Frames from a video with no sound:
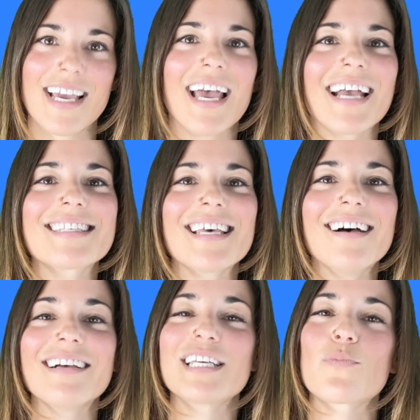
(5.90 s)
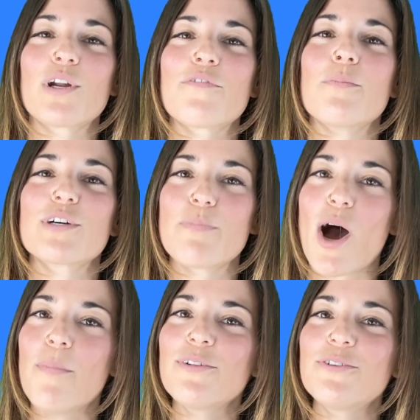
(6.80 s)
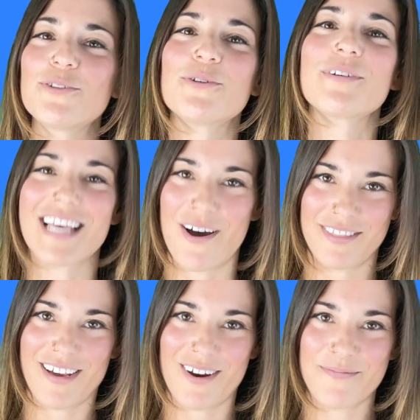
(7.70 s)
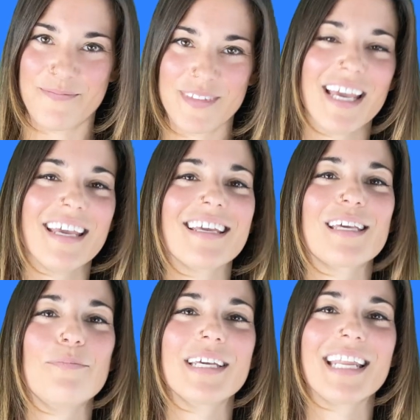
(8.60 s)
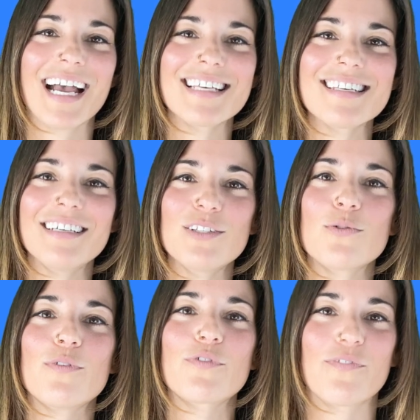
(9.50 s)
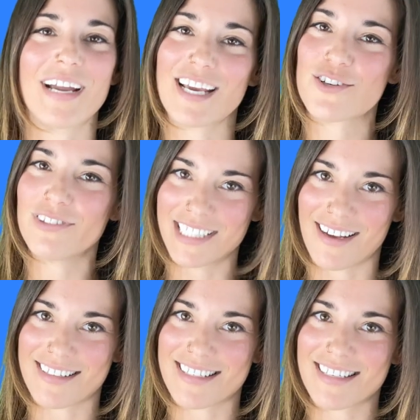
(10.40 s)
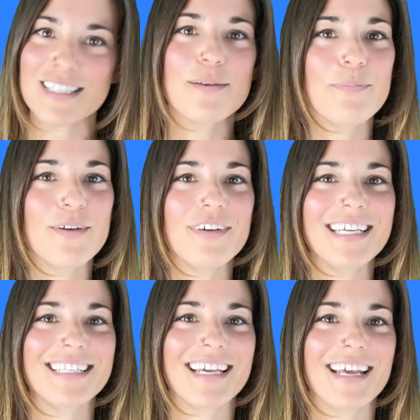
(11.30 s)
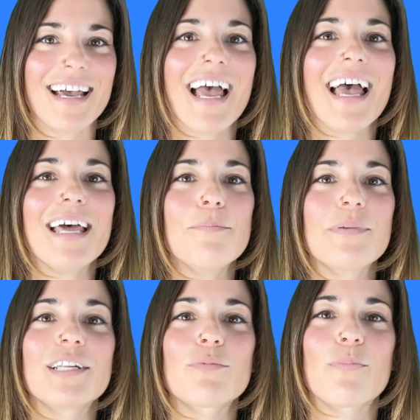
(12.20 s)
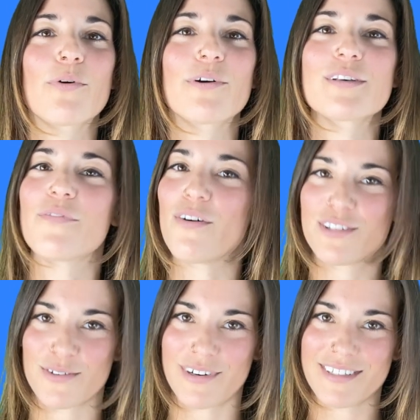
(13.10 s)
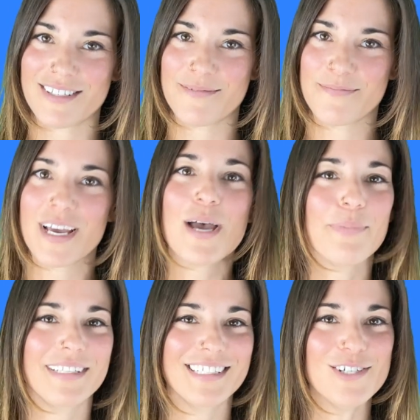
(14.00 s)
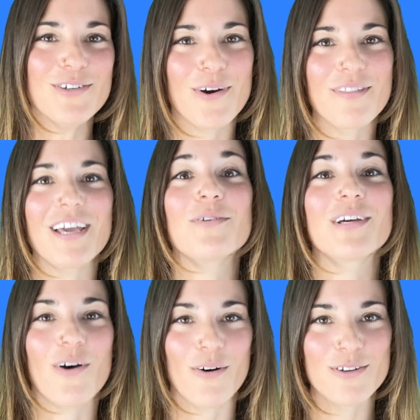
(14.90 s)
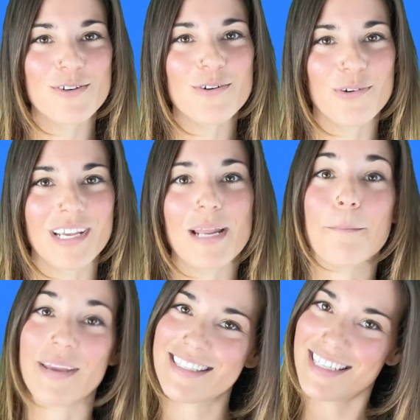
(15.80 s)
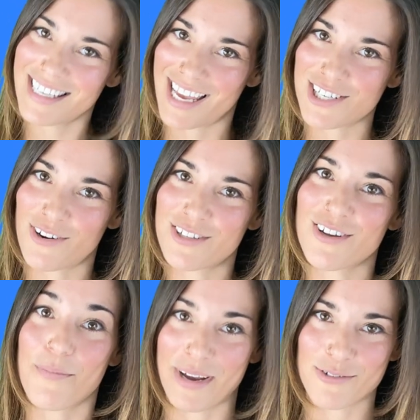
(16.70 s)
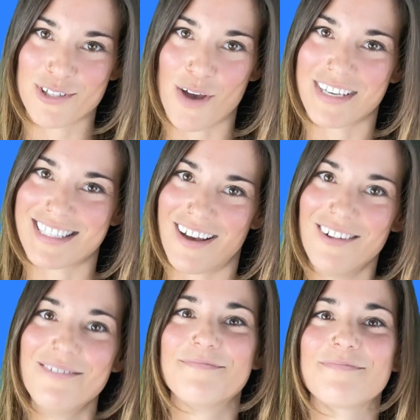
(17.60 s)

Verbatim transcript: Excel is one of the most popular tools out there. It can be an excellent tool for financial analysis, pivoting data, and building reports of all sorts. But did you know that you can also create basic Gantt charts on Microsoft Excel?